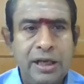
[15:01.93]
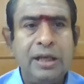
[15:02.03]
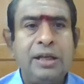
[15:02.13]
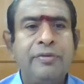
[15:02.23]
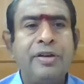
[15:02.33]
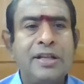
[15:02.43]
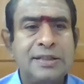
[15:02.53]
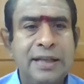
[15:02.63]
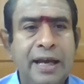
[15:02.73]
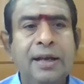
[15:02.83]
3. If it
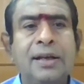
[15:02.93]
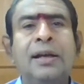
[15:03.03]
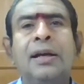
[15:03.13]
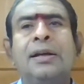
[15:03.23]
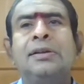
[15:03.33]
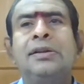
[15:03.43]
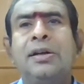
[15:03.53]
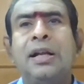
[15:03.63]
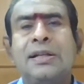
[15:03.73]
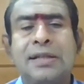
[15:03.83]
is there, the
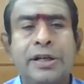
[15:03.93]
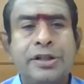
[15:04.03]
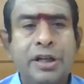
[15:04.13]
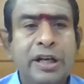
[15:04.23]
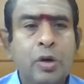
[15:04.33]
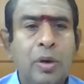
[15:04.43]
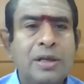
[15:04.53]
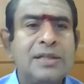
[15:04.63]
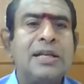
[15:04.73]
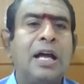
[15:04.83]
transaction
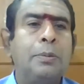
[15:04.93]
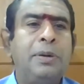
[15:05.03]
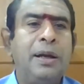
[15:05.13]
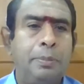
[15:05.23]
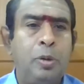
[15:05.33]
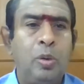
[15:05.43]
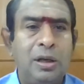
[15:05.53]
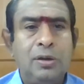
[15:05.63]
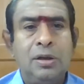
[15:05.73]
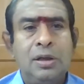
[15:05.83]
requires RB
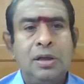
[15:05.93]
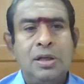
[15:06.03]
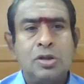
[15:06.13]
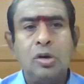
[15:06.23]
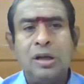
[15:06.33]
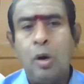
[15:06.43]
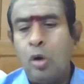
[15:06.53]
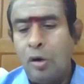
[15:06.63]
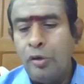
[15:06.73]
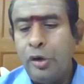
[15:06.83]
approval. So now
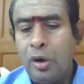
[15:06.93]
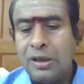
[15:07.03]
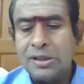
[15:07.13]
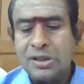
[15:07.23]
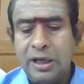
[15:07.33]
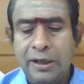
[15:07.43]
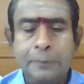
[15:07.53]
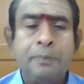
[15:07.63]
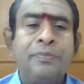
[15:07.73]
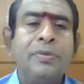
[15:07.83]
how do you
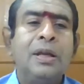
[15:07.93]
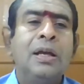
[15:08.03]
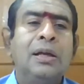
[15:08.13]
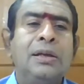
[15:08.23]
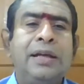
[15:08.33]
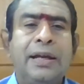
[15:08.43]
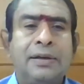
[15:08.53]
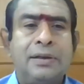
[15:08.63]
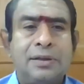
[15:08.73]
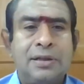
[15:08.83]
understand a
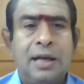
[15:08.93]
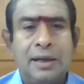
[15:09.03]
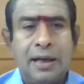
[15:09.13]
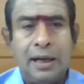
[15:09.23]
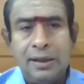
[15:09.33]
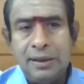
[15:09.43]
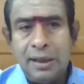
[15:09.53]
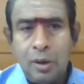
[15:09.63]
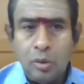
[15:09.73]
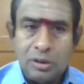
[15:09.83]
current
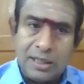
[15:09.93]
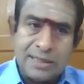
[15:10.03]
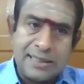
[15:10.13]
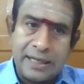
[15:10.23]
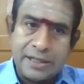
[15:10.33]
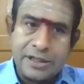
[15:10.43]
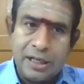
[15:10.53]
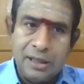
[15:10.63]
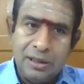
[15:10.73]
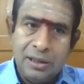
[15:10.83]
account
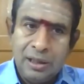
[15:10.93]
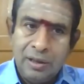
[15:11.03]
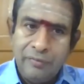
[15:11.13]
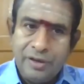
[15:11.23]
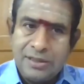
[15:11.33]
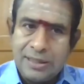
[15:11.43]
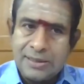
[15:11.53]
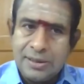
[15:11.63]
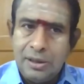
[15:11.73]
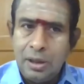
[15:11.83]
transaction which
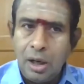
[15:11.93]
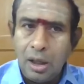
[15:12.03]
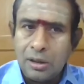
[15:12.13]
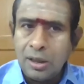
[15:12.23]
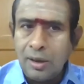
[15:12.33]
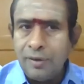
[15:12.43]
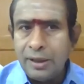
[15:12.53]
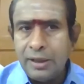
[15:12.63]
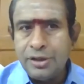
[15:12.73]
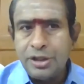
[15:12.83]
is not
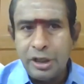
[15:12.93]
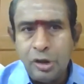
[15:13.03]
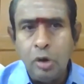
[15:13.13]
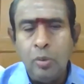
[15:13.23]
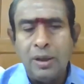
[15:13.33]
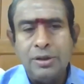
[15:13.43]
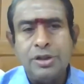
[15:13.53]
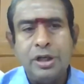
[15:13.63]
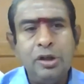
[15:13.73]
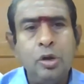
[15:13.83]
covered in Schedule 1,
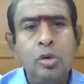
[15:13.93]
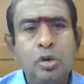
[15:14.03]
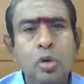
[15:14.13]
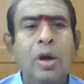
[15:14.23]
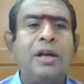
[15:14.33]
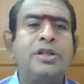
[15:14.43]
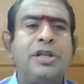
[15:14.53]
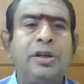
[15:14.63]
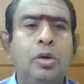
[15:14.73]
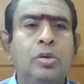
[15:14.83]
Schedule 2 and
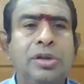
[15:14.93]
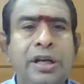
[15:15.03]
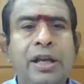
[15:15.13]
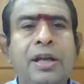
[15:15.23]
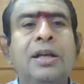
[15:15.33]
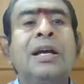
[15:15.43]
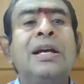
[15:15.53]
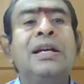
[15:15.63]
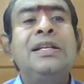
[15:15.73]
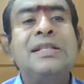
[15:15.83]
Schedule 3
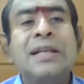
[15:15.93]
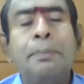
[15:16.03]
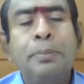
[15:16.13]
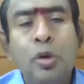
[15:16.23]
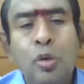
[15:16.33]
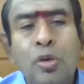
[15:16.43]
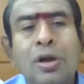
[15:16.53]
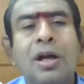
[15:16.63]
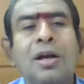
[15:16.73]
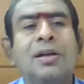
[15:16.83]
is a
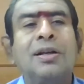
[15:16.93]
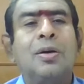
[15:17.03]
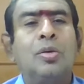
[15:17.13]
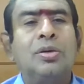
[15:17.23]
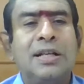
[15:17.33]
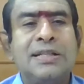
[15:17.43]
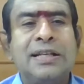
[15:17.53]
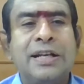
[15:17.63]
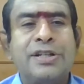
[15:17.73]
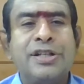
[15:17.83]
pure current account
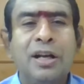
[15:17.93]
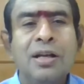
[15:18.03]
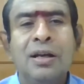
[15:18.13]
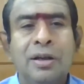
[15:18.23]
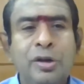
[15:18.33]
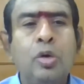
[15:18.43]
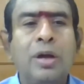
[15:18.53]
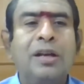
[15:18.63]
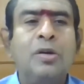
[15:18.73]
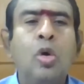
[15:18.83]
transaction? You
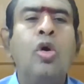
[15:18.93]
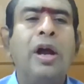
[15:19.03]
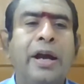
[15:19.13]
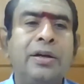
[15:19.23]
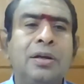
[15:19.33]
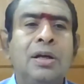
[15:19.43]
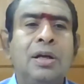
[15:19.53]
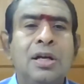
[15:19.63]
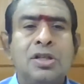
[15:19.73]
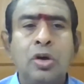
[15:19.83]
can go ahead.
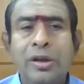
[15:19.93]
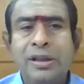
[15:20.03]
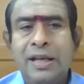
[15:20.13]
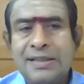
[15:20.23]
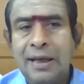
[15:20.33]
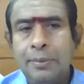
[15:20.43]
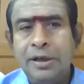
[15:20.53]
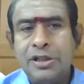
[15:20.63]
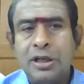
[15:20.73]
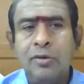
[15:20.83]
So in the
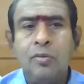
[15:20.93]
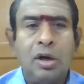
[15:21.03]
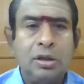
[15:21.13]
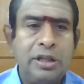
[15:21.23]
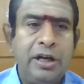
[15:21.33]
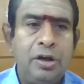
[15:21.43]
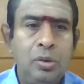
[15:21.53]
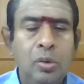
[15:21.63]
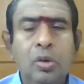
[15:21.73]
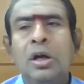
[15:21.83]
examination, what they
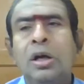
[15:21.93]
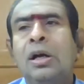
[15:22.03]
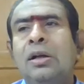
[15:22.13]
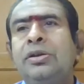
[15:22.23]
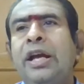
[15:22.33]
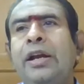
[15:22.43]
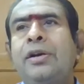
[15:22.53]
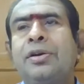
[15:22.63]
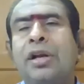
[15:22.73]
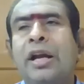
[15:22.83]
do,
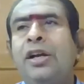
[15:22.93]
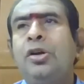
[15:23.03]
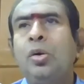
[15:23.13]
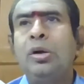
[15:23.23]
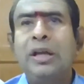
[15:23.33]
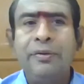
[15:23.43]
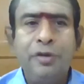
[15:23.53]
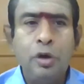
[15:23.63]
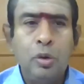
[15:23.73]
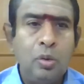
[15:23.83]
they try to
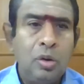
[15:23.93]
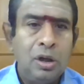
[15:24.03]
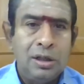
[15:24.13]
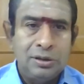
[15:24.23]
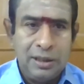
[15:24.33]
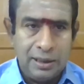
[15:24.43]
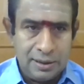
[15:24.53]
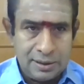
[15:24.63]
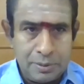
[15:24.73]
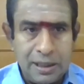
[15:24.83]
give you
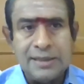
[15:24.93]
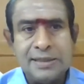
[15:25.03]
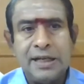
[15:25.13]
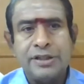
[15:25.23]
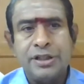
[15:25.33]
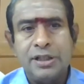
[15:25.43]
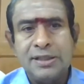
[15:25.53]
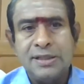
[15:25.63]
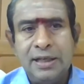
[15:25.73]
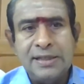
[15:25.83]
the
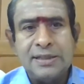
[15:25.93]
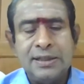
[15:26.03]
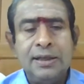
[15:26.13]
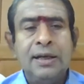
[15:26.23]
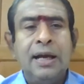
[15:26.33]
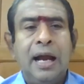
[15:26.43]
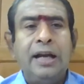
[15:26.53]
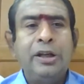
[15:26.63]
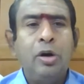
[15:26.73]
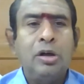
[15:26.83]
transactions list
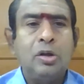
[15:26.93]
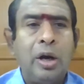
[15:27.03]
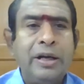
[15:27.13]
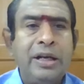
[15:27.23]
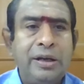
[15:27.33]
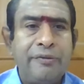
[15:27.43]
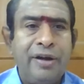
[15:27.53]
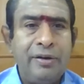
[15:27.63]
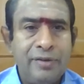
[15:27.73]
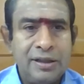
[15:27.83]
and you have to
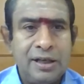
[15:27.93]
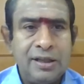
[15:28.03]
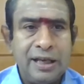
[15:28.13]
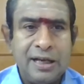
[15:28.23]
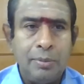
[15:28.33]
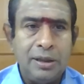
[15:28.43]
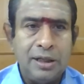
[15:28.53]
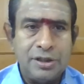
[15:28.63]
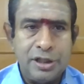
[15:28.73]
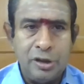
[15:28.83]
identify whether they come
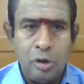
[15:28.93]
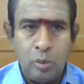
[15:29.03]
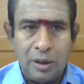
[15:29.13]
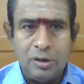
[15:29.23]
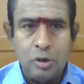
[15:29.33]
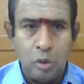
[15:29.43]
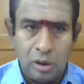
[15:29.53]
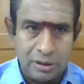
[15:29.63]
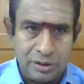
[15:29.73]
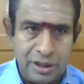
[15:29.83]
under Schedule 1,
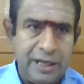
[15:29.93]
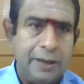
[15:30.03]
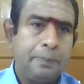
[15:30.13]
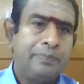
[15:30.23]
2 or 3.